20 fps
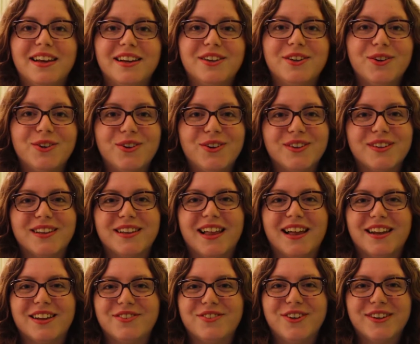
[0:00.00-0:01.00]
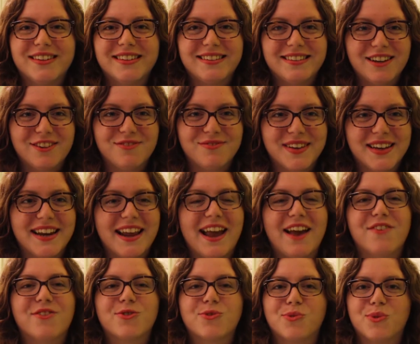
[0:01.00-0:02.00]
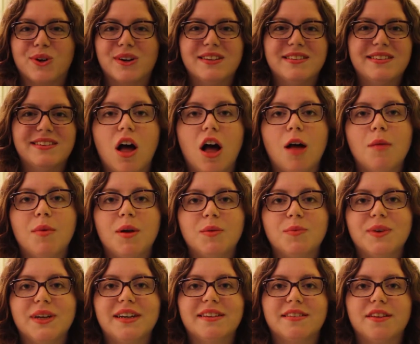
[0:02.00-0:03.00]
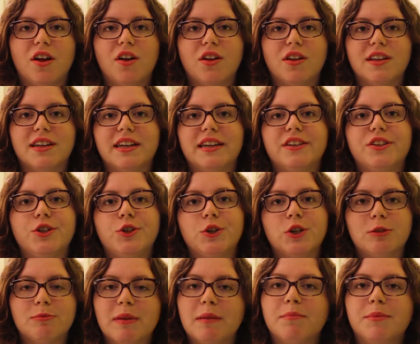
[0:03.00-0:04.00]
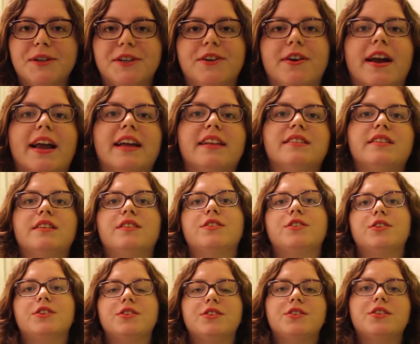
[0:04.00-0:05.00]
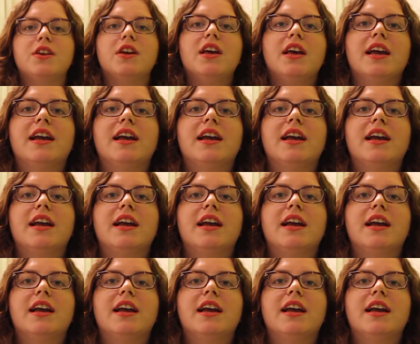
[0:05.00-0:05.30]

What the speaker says: googled a lot of what stuff meant afterwards. Obon week is a holiday to remember your ancestors.